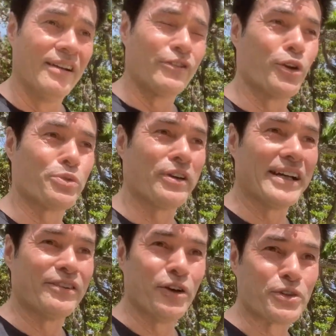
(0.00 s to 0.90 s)
Those were
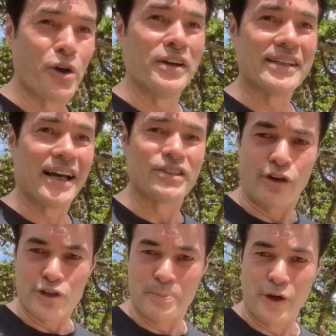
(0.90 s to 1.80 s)
in those early days of
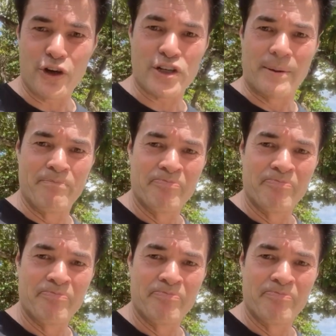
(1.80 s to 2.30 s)
entrepreneurship.